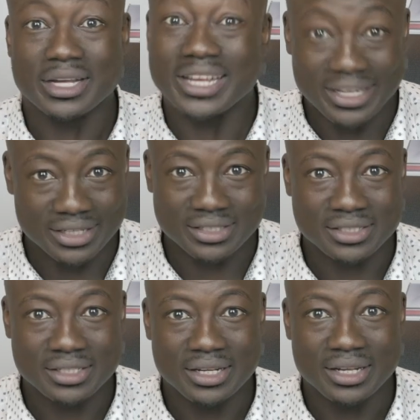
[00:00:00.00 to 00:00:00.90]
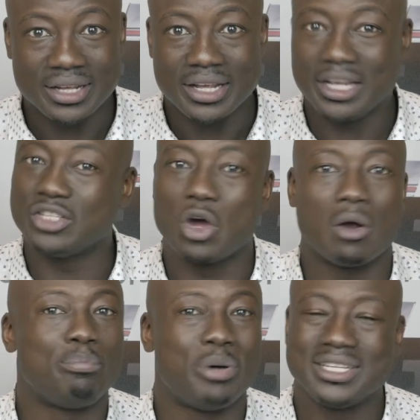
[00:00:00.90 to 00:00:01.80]
is he's
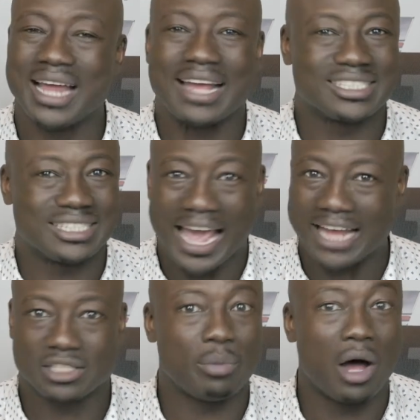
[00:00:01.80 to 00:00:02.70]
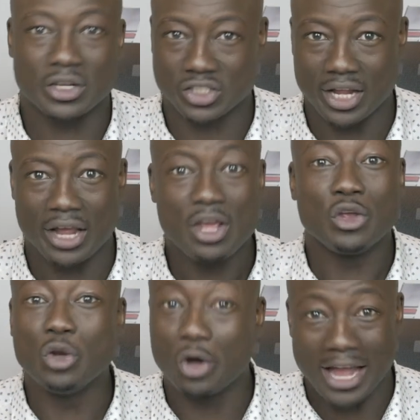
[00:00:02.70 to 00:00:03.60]
going to put that stats box there.
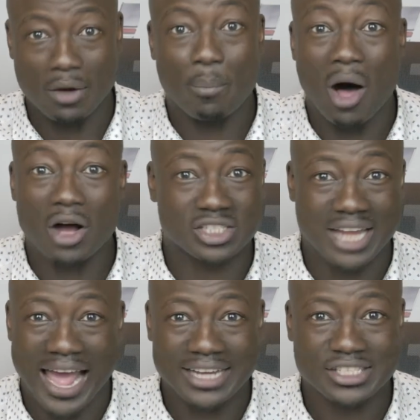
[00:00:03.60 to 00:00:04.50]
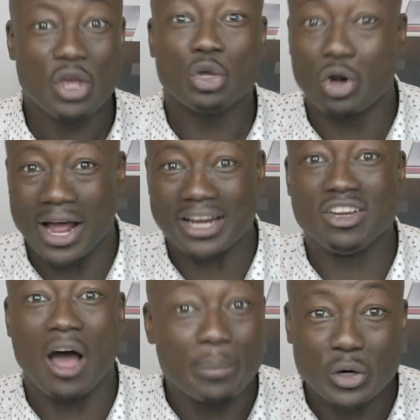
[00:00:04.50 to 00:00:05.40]
You look at the box stats, you look at the
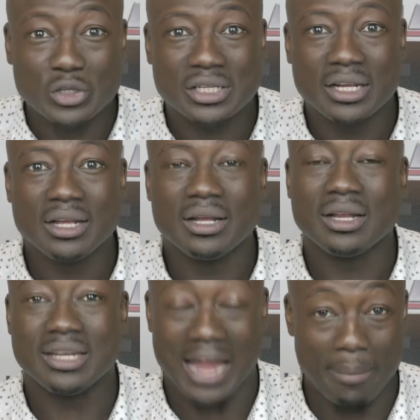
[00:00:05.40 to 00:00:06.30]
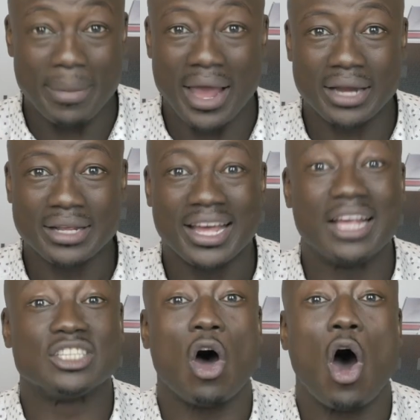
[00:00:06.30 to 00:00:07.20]
numbers, that man
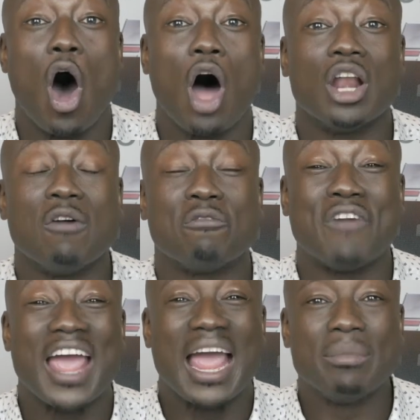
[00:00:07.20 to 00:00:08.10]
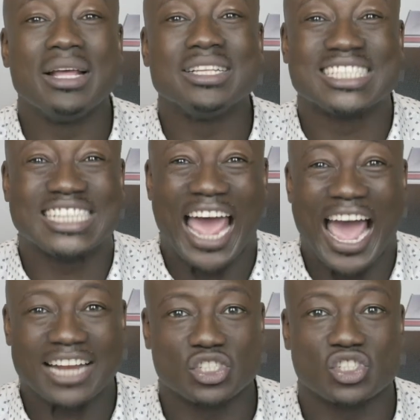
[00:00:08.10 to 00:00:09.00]
is a Hall of Fame
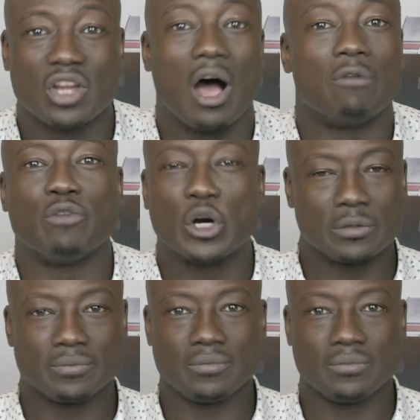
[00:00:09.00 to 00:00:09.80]
stat stuffer.